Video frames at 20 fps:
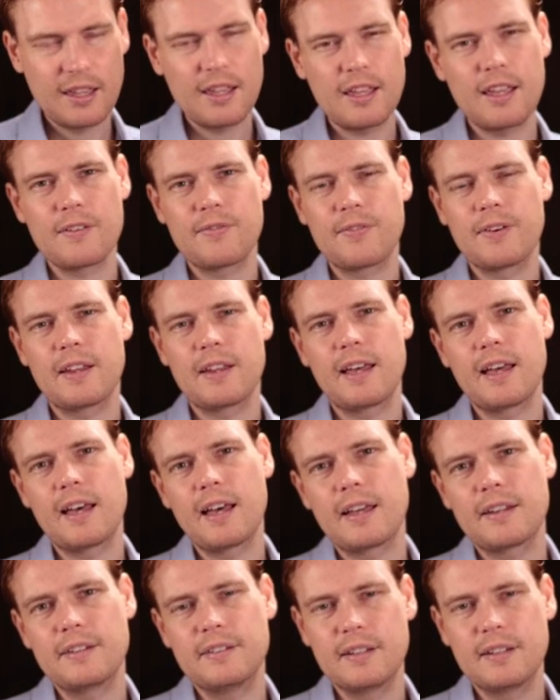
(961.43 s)
if it
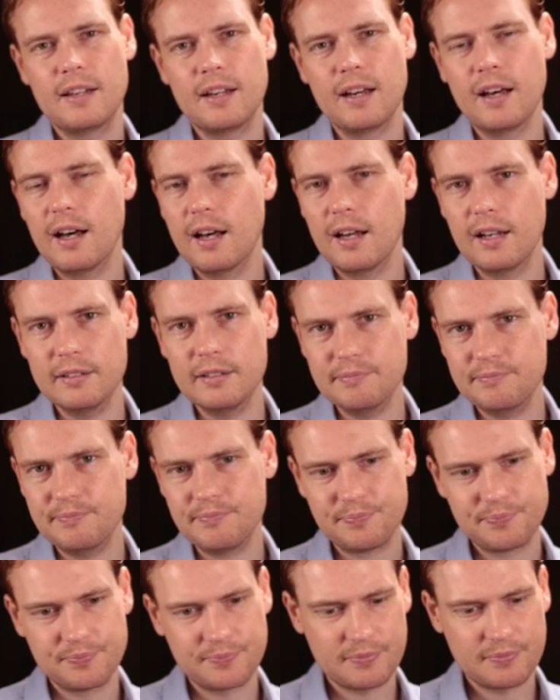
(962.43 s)
had a
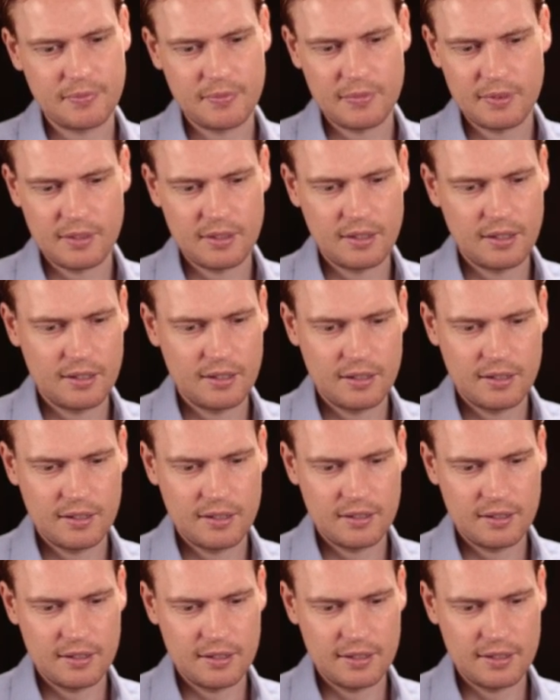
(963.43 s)

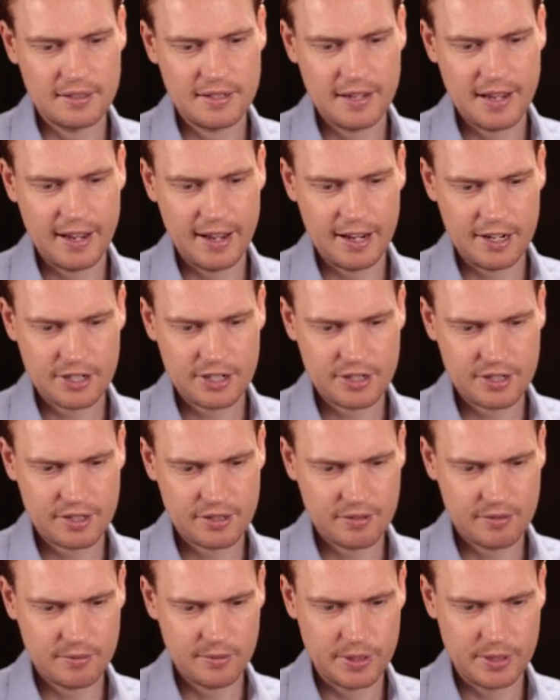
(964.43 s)

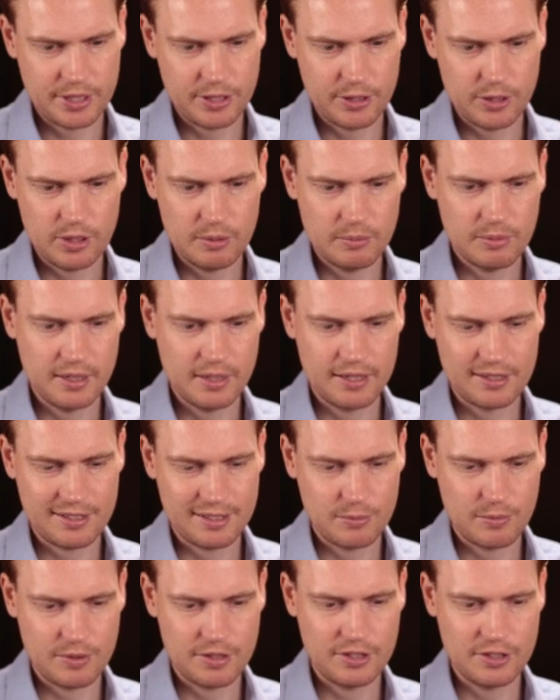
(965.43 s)
dash, we're going to replace
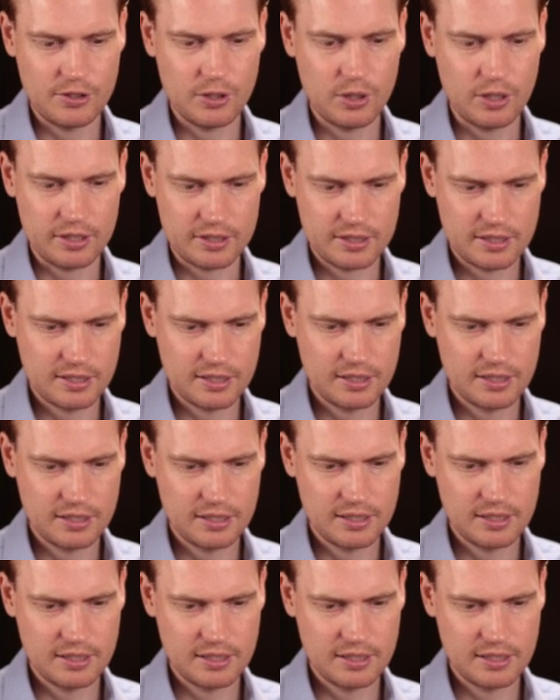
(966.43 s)
it with a dot.